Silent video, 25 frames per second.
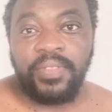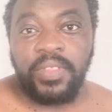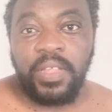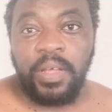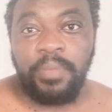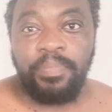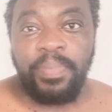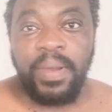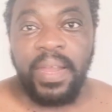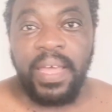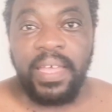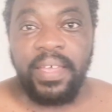
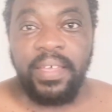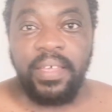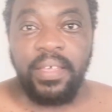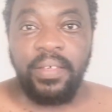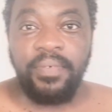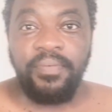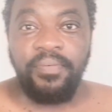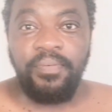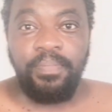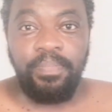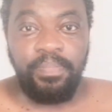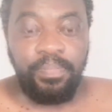After
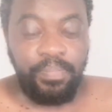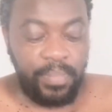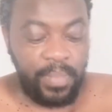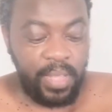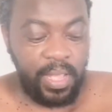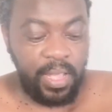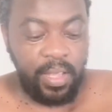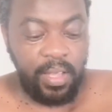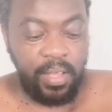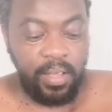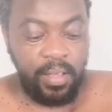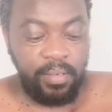applying
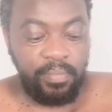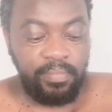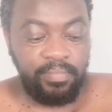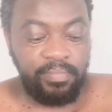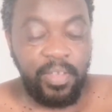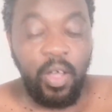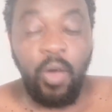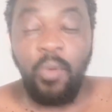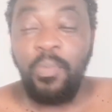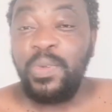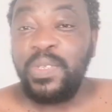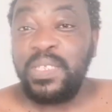
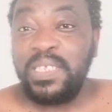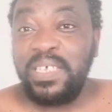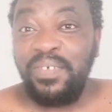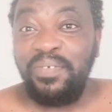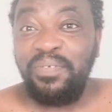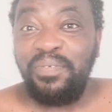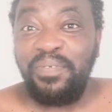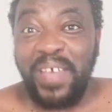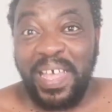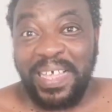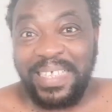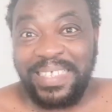almost
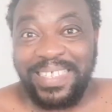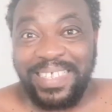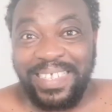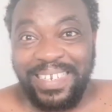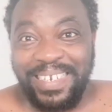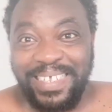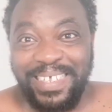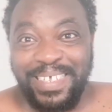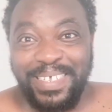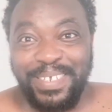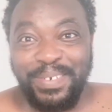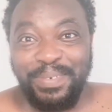said
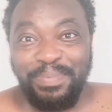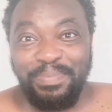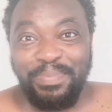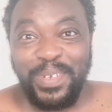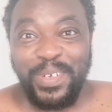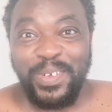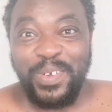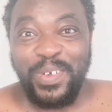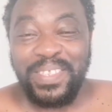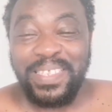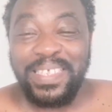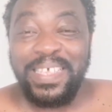Vaseline,
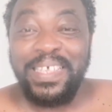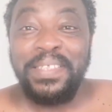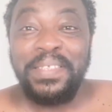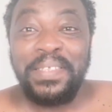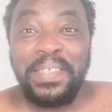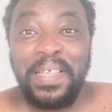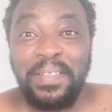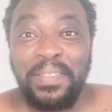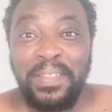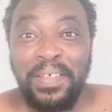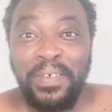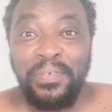because
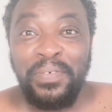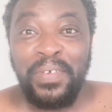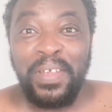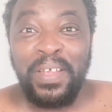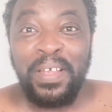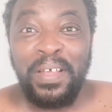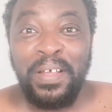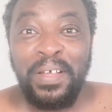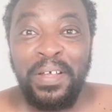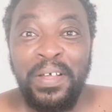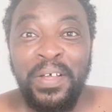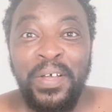in South
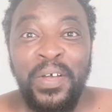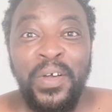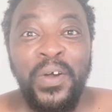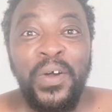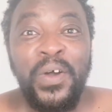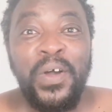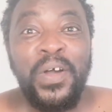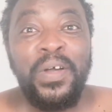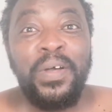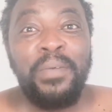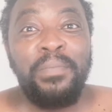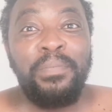Africa
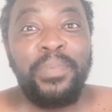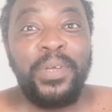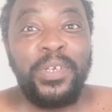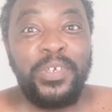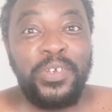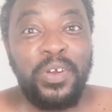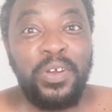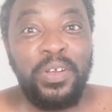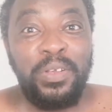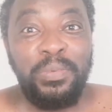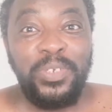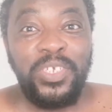
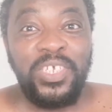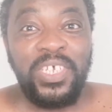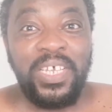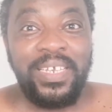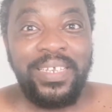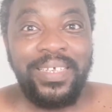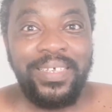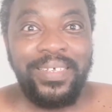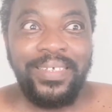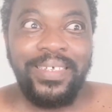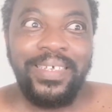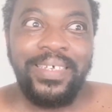petroleum
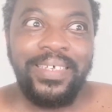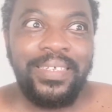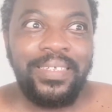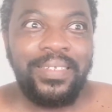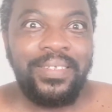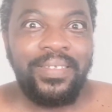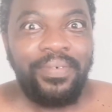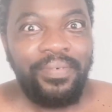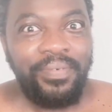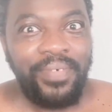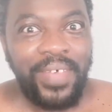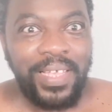jelly
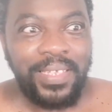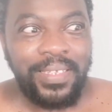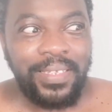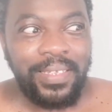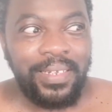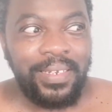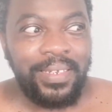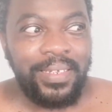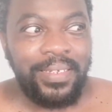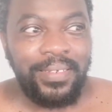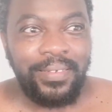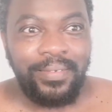is
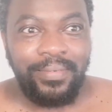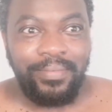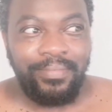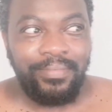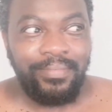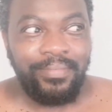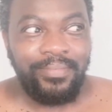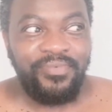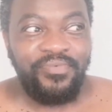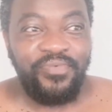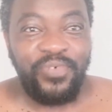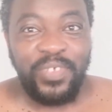Vaseline.
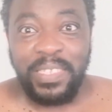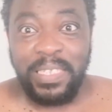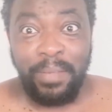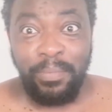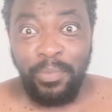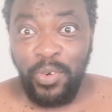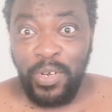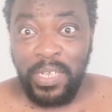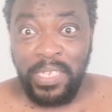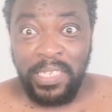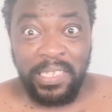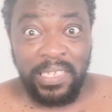For
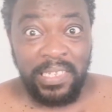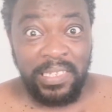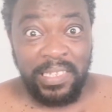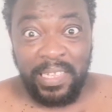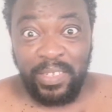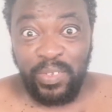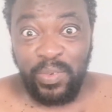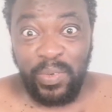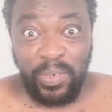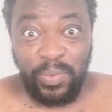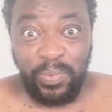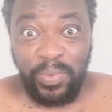some reason,
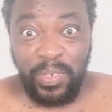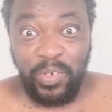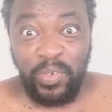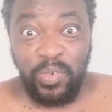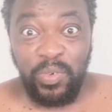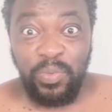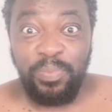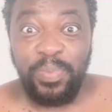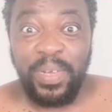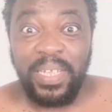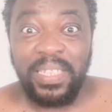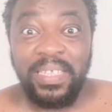that's what we
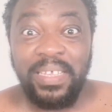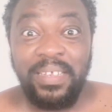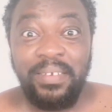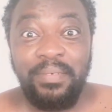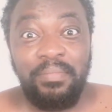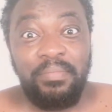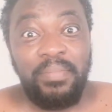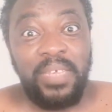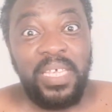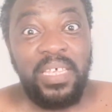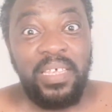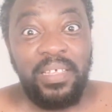do, but
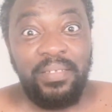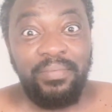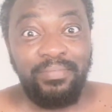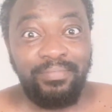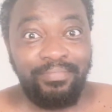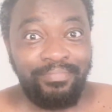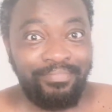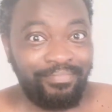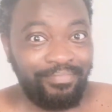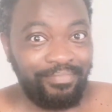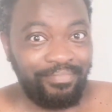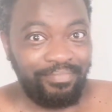then me.
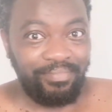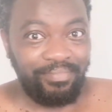